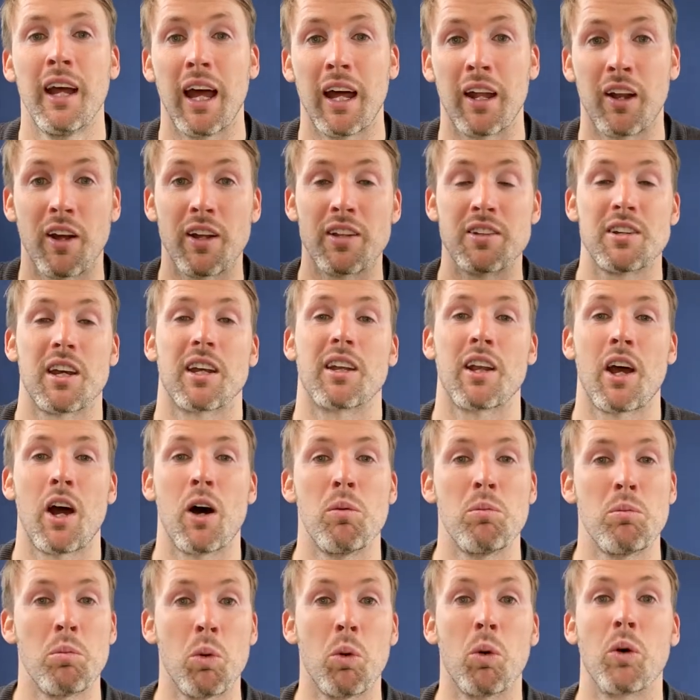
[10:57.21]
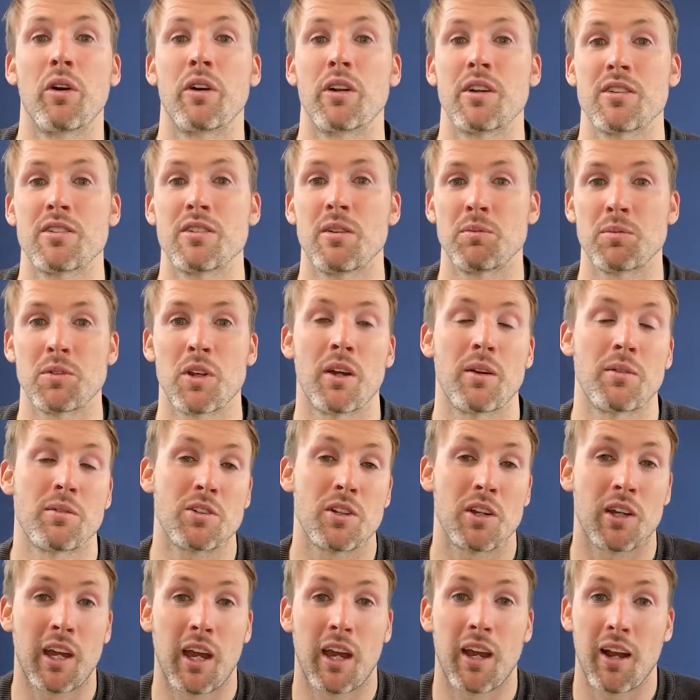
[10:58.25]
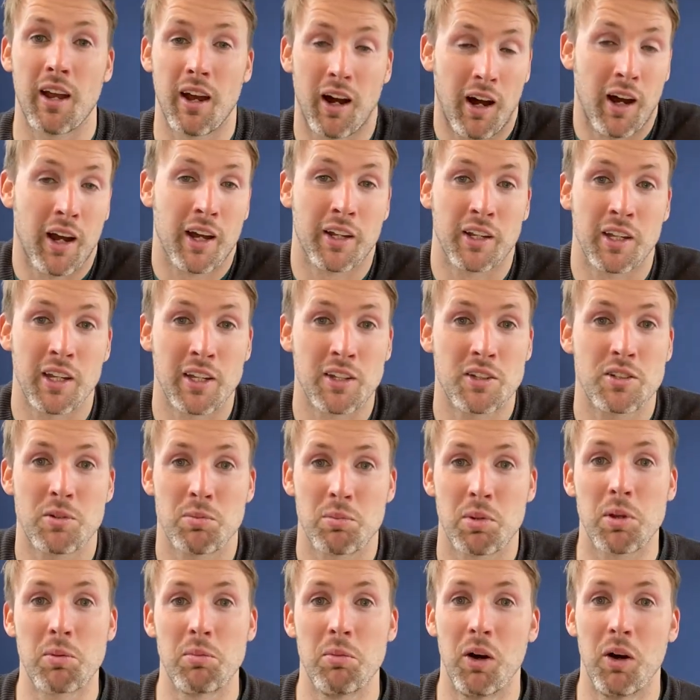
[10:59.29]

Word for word: And I take that on board as sometimes, okay, I need to be